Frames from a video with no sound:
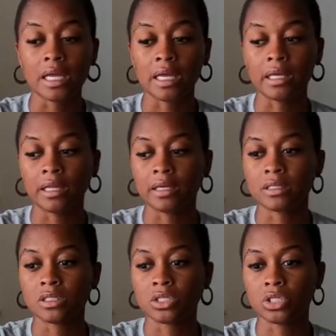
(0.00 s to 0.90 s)
It
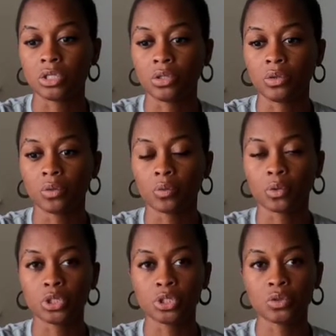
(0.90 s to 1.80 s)
is to
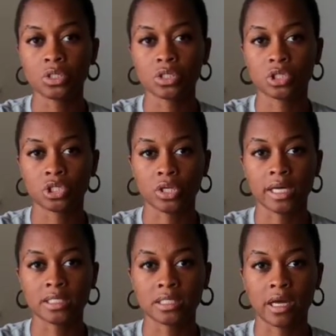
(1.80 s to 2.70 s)
reduce the
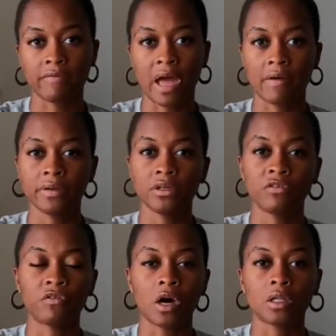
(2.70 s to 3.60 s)
stress of having to
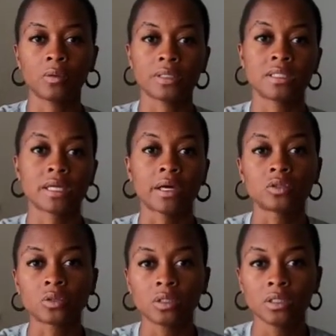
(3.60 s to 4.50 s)
follow a
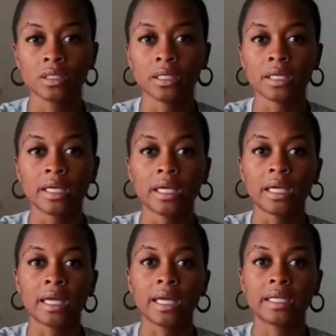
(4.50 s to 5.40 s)
schedule.
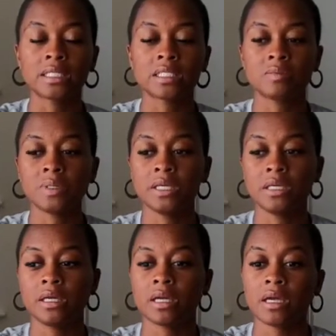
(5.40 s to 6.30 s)
It is to
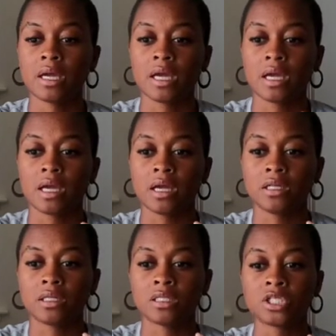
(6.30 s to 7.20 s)
be,
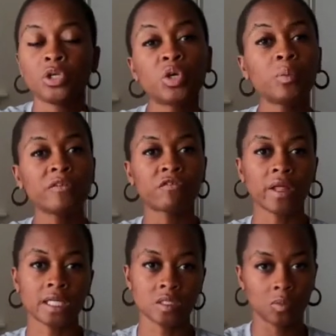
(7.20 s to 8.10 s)
so you can be
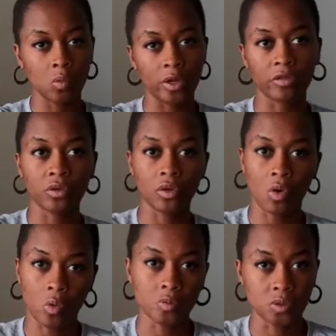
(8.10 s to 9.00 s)
flexible with your
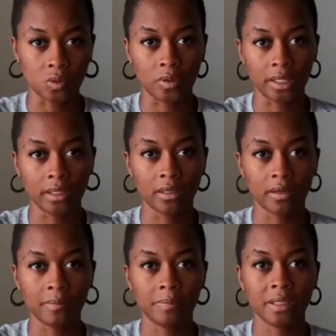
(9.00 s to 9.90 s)
homeschooling,
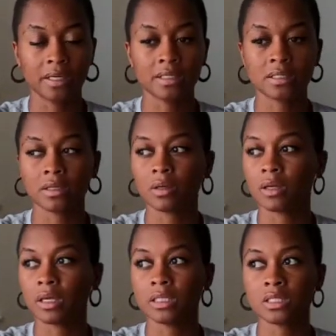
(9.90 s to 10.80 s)
because
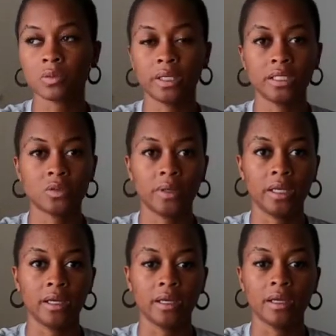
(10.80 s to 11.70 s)
it's
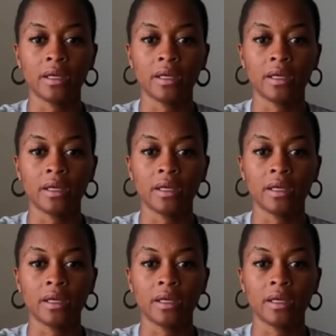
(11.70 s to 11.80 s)
2020.